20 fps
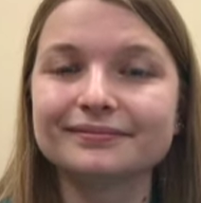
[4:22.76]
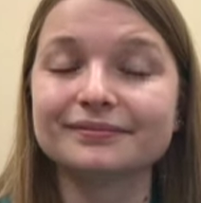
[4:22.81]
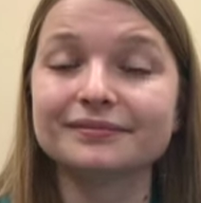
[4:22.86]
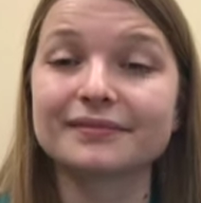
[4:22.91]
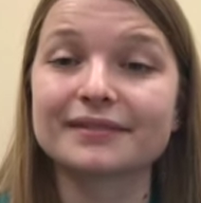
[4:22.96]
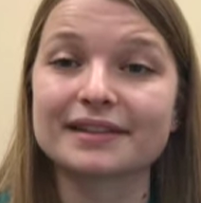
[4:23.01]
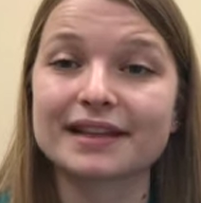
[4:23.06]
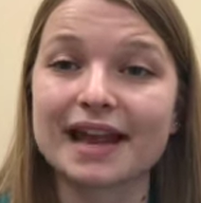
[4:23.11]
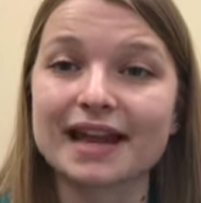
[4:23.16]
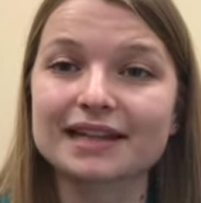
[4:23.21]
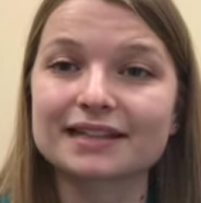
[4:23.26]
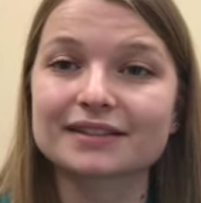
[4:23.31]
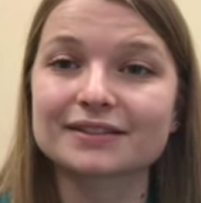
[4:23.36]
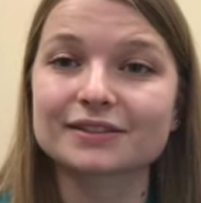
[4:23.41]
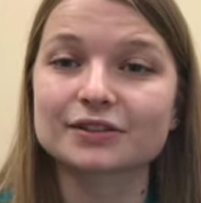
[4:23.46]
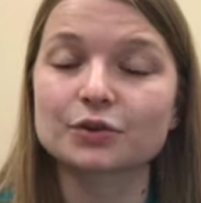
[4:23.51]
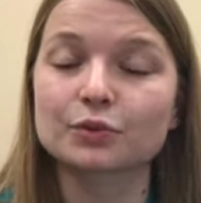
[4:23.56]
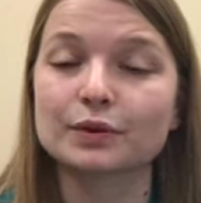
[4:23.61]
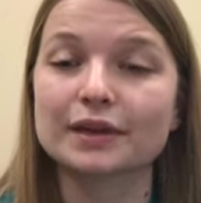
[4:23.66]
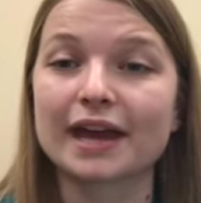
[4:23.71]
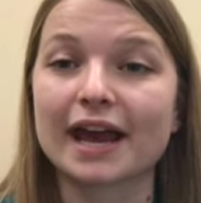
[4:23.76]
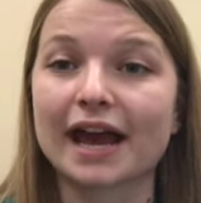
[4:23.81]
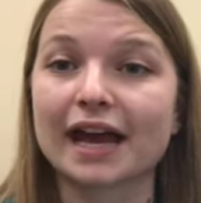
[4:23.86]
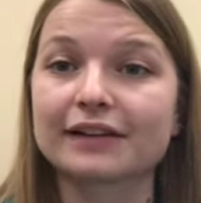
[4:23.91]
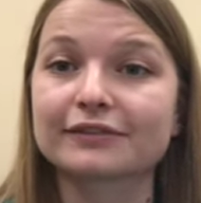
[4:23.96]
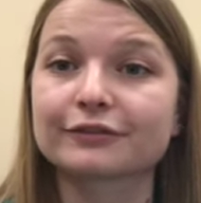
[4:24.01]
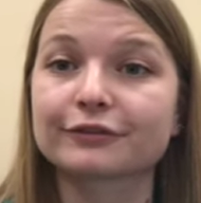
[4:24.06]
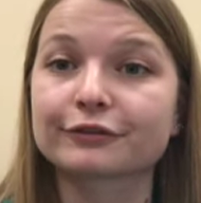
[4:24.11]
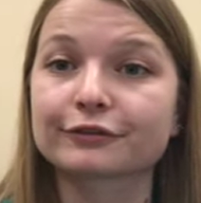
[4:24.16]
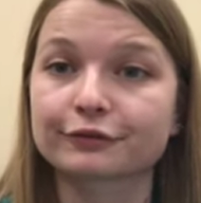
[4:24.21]
Next, we
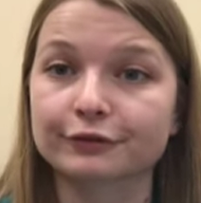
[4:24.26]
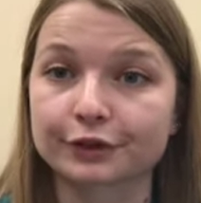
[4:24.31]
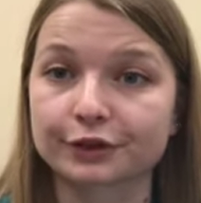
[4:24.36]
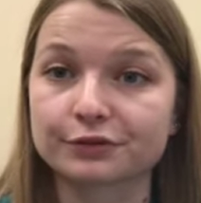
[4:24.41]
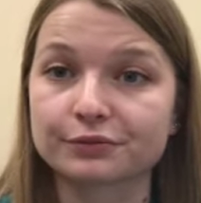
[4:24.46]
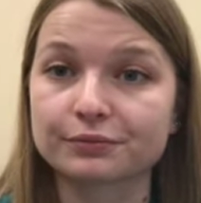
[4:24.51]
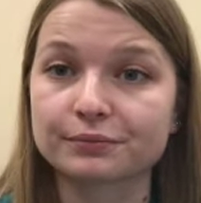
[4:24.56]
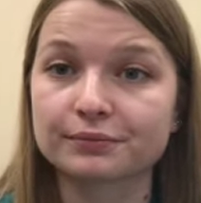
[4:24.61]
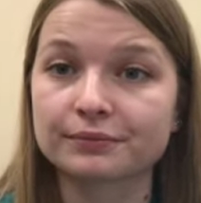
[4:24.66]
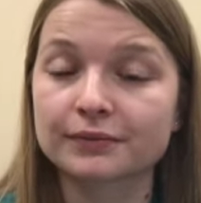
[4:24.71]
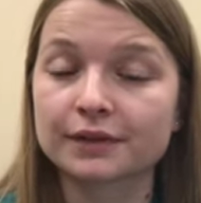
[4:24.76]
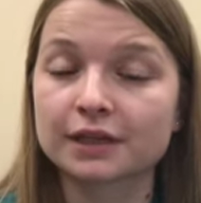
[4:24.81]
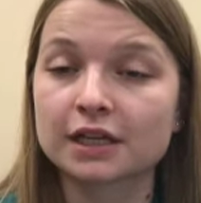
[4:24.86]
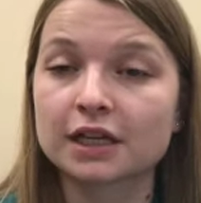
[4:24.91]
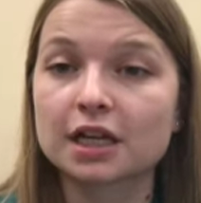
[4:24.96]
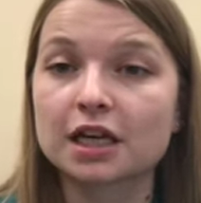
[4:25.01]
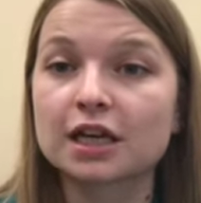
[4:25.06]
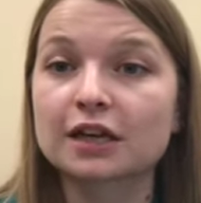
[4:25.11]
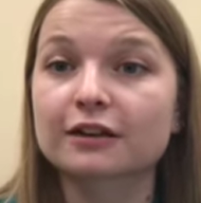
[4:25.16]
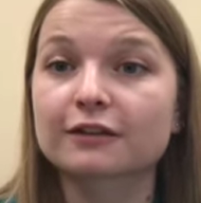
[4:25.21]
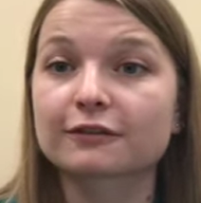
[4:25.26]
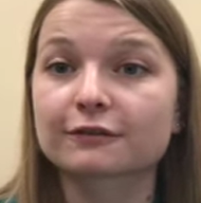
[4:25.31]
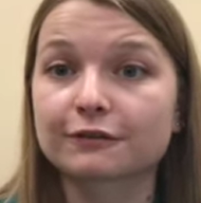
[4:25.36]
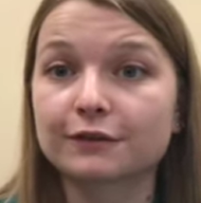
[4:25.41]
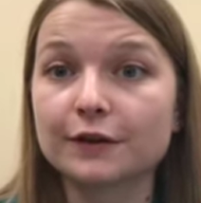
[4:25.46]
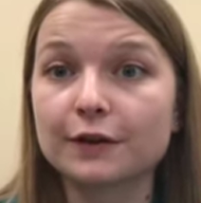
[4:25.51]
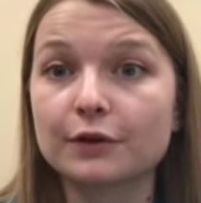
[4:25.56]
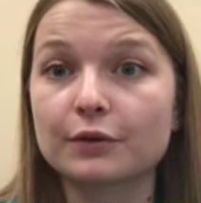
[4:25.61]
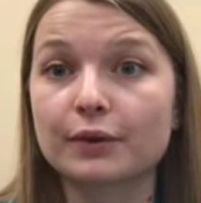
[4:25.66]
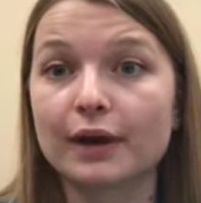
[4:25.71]
have fruit.
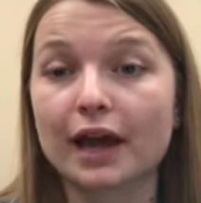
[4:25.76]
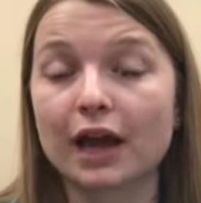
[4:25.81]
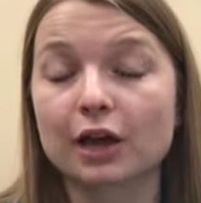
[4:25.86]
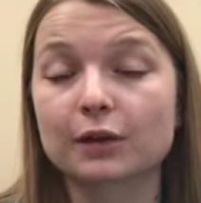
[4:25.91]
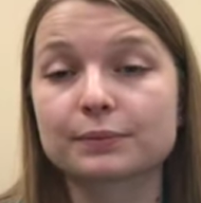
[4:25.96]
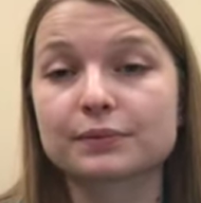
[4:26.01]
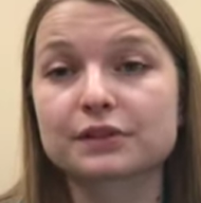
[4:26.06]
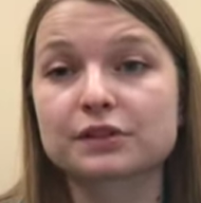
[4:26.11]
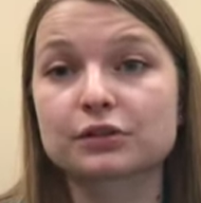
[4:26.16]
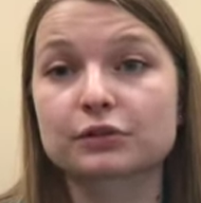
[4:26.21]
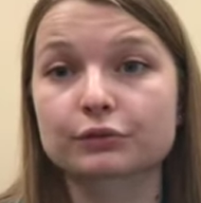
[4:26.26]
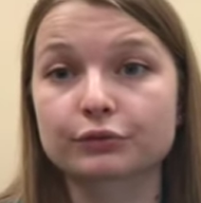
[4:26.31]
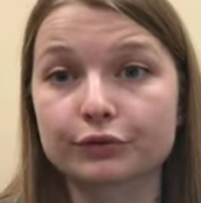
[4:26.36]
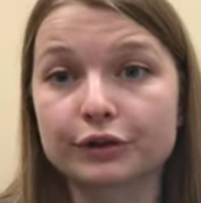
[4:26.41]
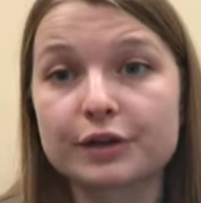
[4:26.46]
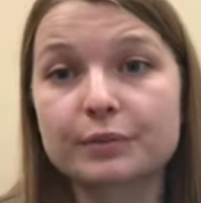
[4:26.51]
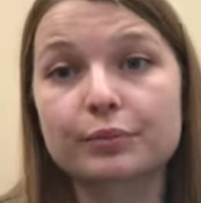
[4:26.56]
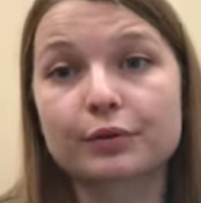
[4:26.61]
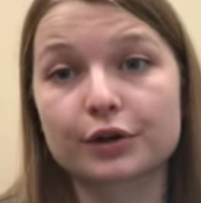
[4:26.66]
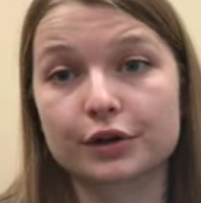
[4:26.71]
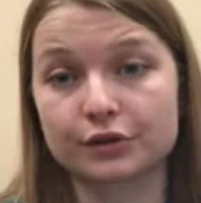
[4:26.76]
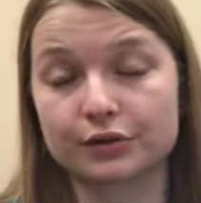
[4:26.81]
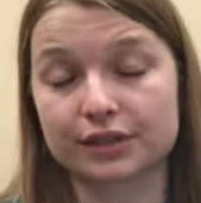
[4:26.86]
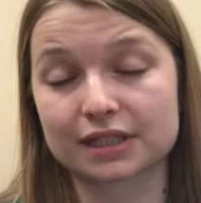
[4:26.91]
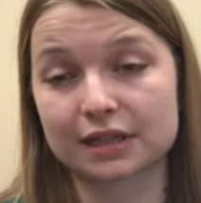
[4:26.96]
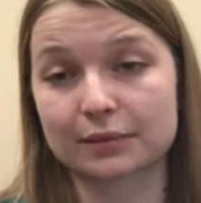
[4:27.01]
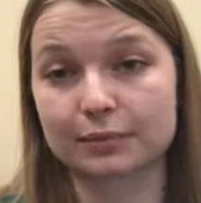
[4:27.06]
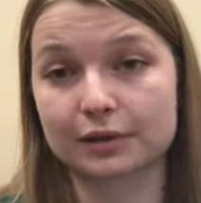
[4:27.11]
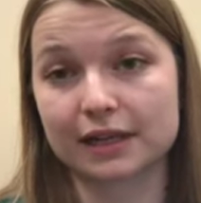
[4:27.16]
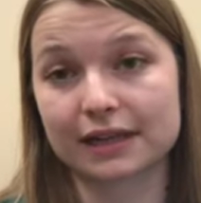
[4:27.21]
Fruit helps to reproduce
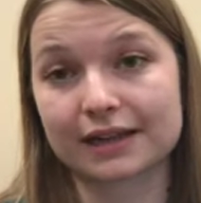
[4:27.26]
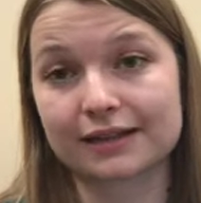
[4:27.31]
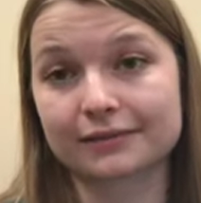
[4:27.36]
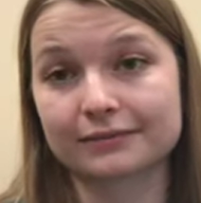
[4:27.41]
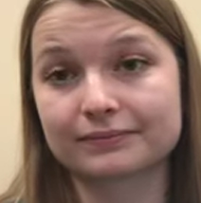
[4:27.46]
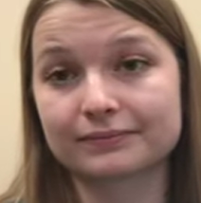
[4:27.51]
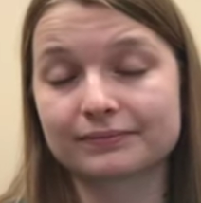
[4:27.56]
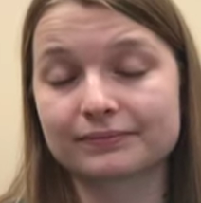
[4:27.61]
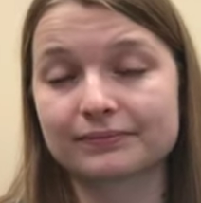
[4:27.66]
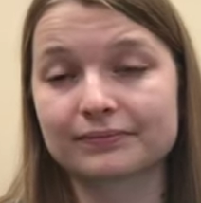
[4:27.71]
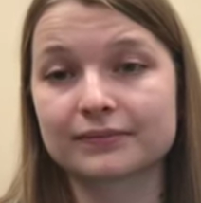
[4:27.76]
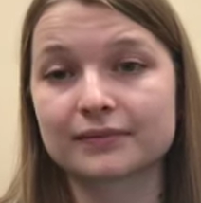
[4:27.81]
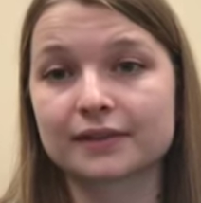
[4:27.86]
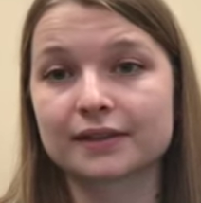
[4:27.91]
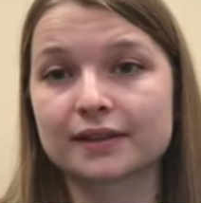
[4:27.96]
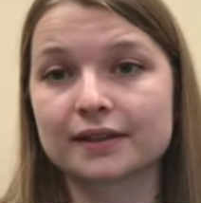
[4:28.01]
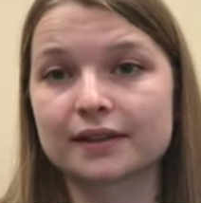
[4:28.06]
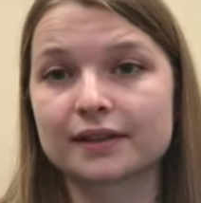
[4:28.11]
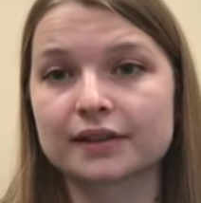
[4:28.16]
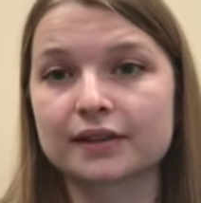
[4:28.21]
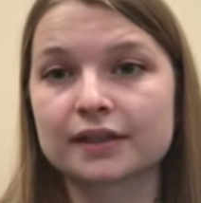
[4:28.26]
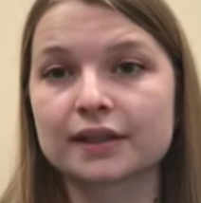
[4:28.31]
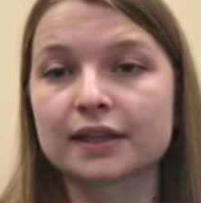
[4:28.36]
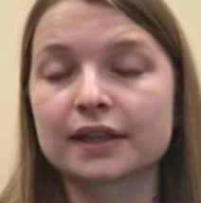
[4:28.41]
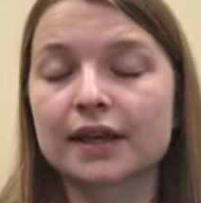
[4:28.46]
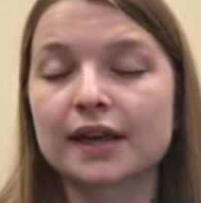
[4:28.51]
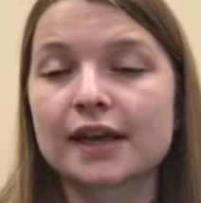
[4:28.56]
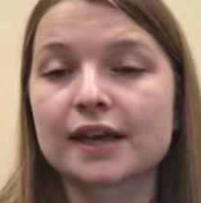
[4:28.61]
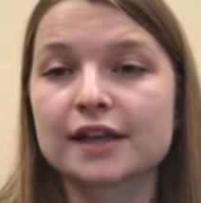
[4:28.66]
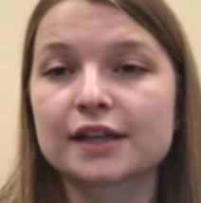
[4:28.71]
the plant.
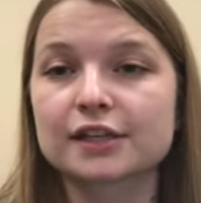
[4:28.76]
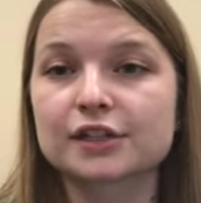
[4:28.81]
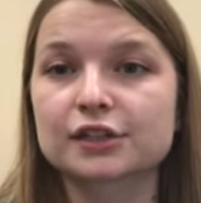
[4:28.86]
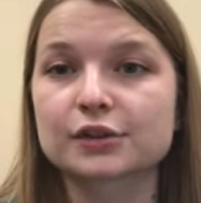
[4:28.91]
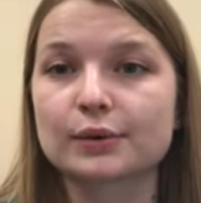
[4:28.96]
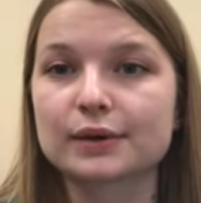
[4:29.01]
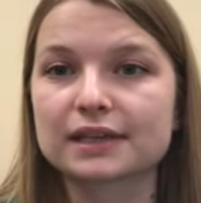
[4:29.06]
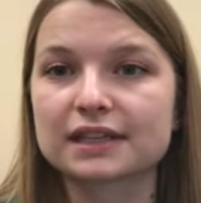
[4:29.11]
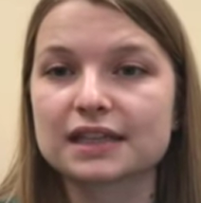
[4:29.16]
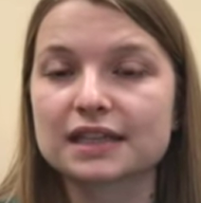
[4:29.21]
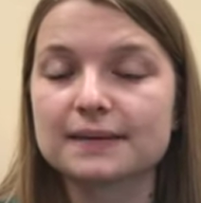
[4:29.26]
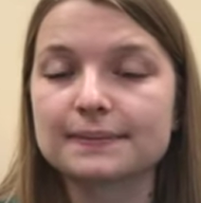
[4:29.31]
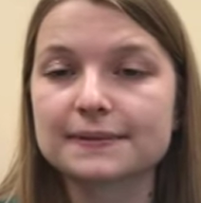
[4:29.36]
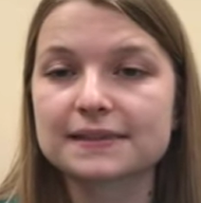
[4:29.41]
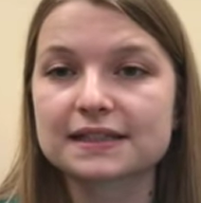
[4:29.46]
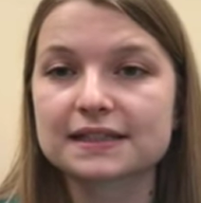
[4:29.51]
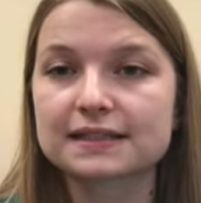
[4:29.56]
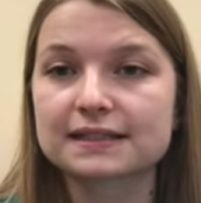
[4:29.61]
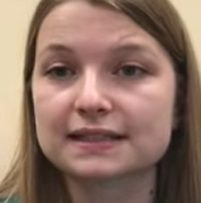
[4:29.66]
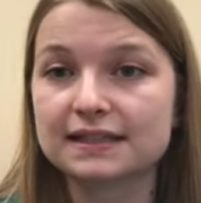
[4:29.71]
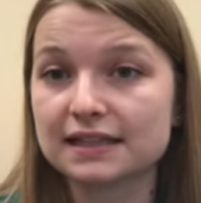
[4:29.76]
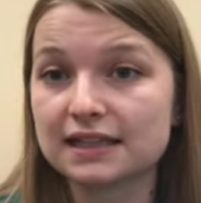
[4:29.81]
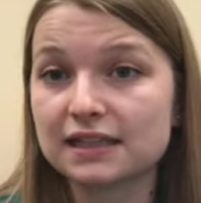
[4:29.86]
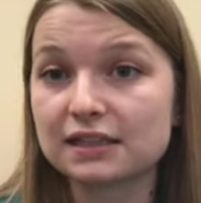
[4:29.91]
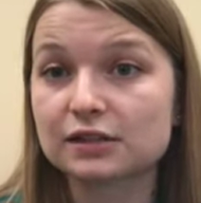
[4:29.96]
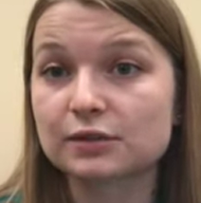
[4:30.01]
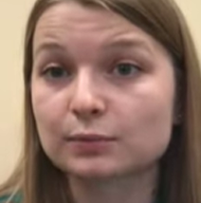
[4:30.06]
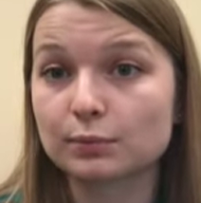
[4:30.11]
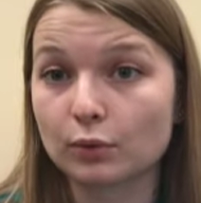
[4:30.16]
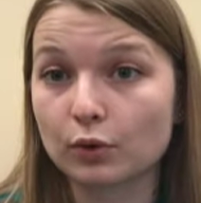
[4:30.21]
So it keeps the
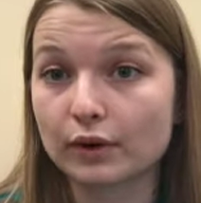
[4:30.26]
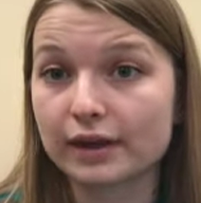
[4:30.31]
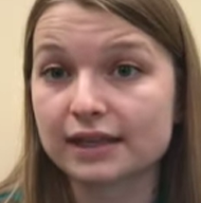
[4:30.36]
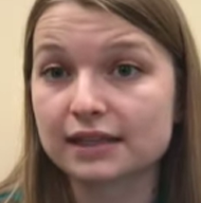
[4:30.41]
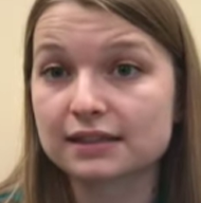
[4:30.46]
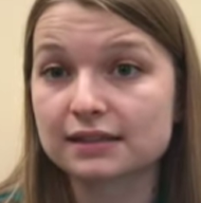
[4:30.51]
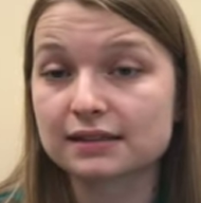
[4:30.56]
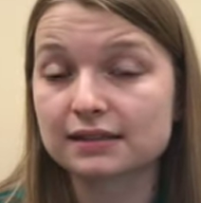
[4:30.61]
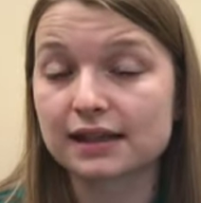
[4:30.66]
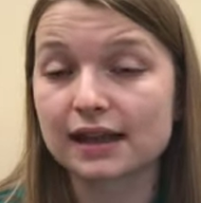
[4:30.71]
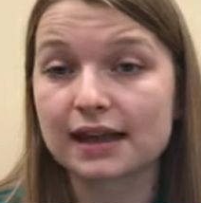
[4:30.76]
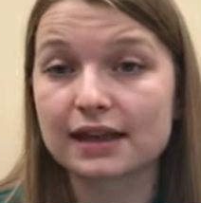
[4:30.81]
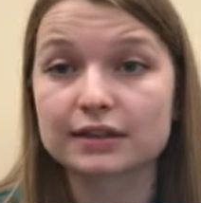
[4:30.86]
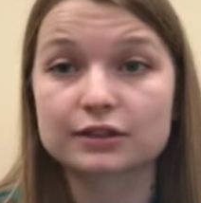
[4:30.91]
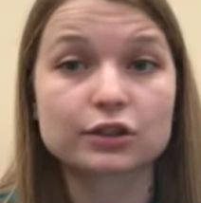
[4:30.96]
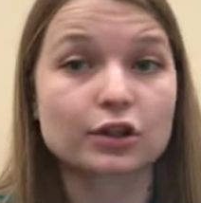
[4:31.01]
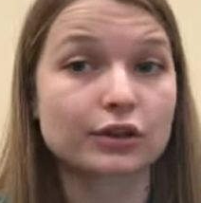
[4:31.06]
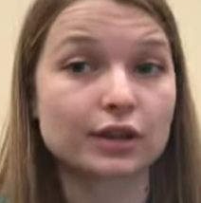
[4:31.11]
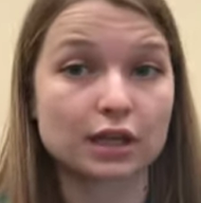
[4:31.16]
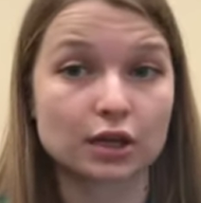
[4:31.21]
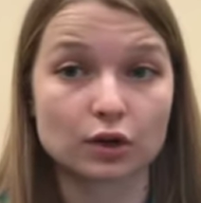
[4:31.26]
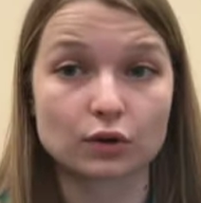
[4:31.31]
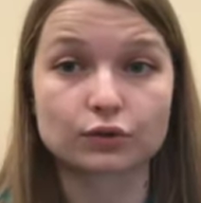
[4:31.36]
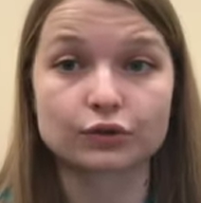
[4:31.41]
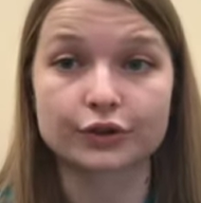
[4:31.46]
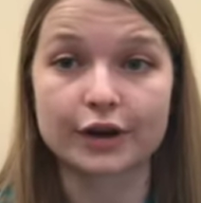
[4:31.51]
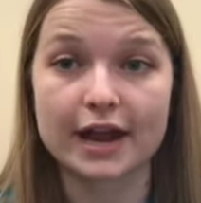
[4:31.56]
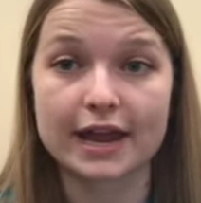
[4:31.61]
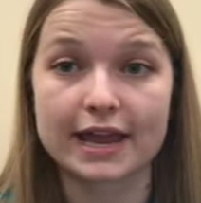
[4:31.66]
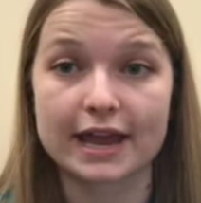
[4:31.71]
seeds moist so they don't
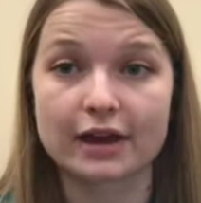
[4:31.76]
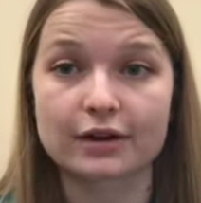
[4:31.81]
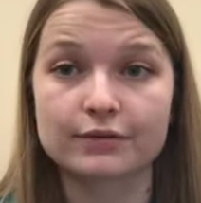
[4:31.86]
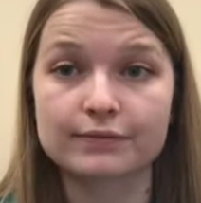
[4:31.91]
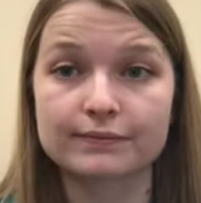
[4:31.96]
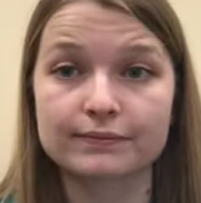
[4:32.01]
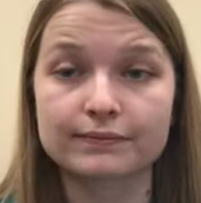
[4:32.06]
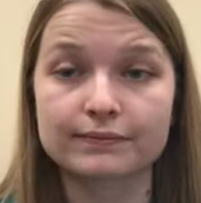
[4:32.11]
dry out,